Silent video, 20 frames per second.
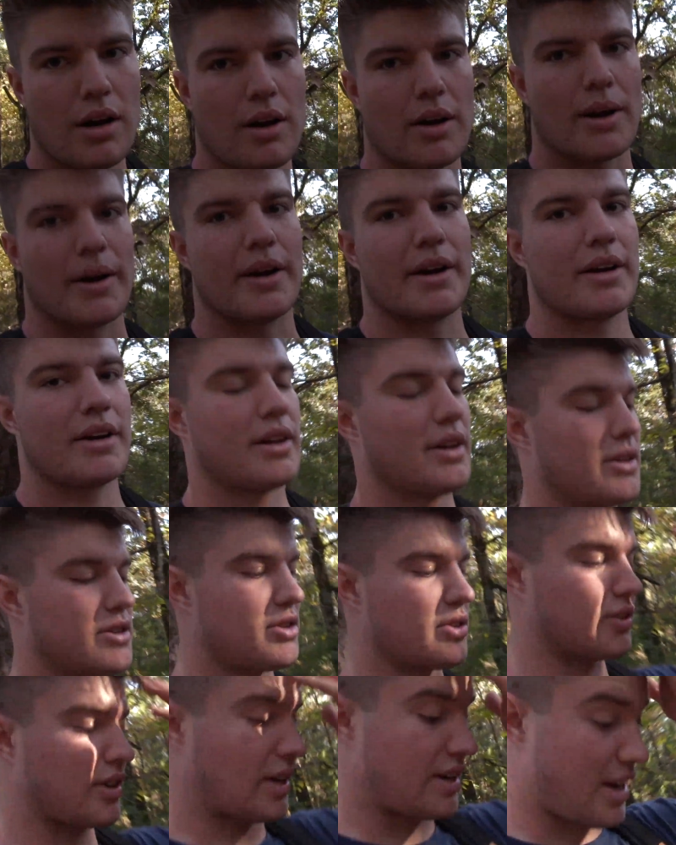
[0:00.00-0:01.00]
Alright,
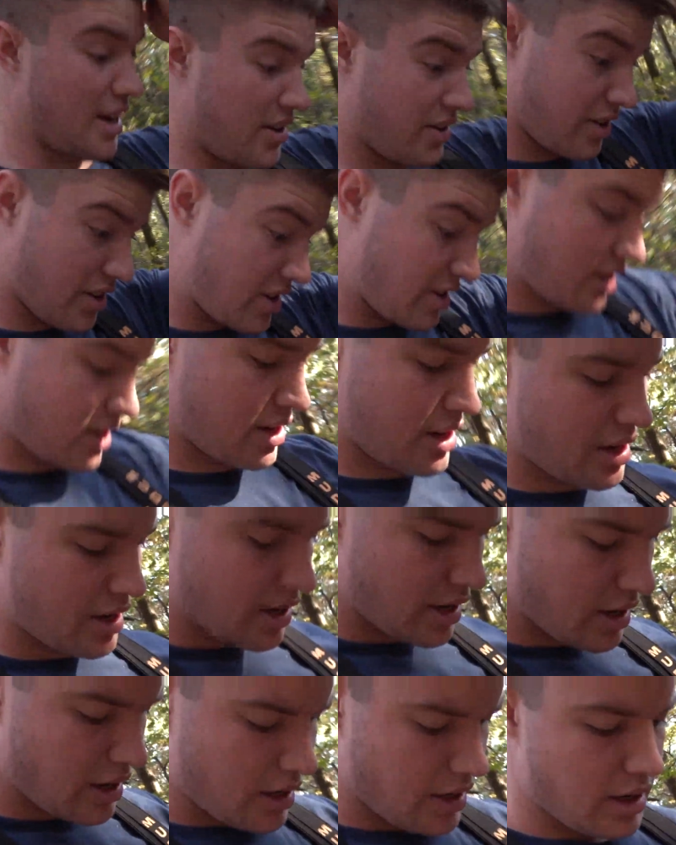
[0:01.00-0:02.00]
just got down,
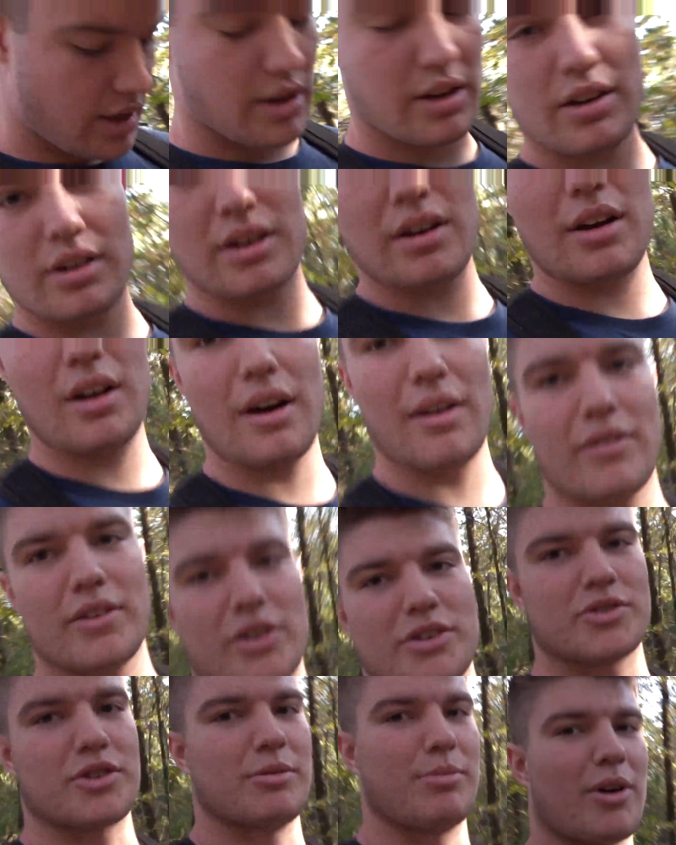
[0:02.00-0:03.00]
covered
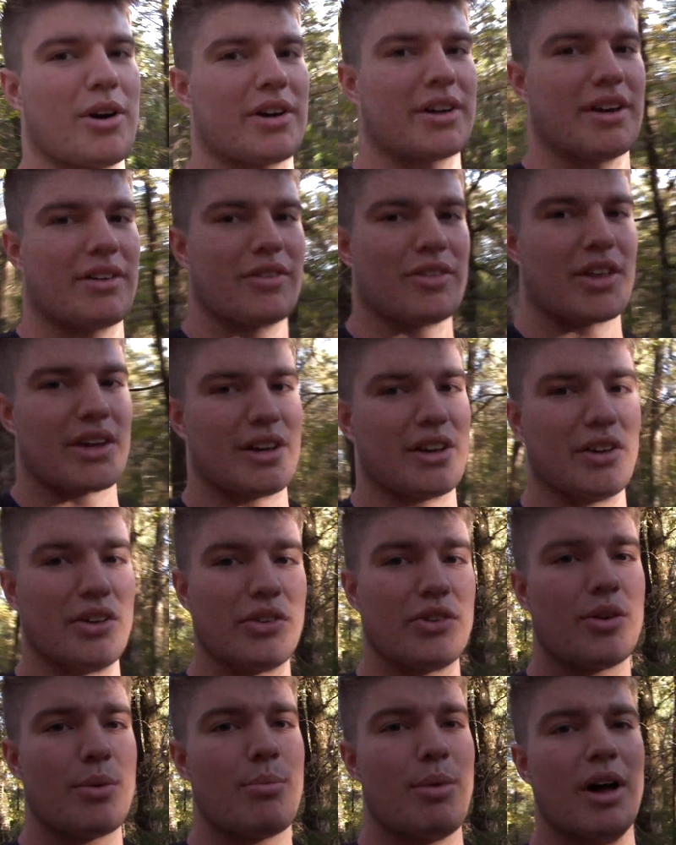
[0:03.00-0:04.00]
in tree bark and everything
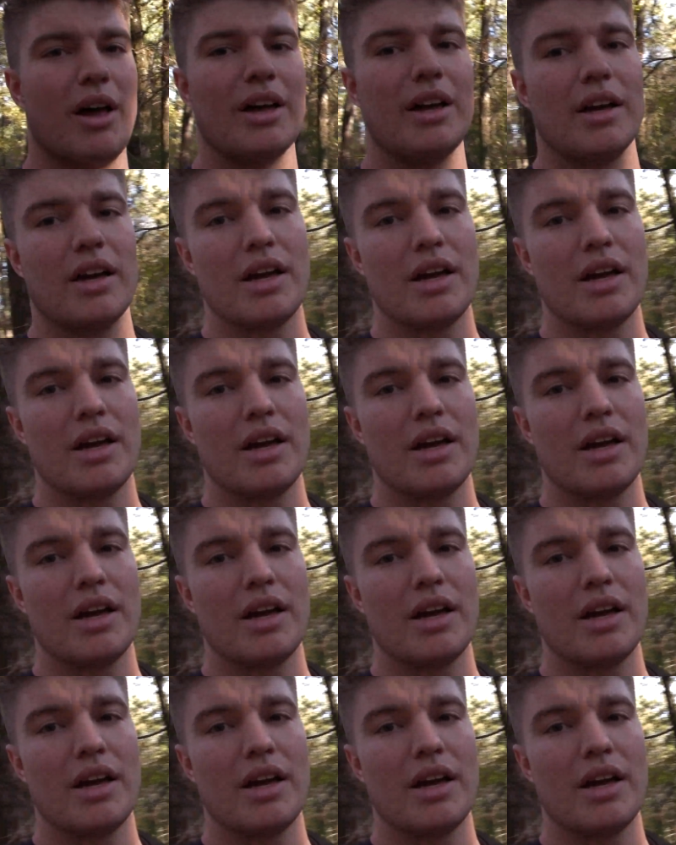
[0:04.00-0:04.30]
else, but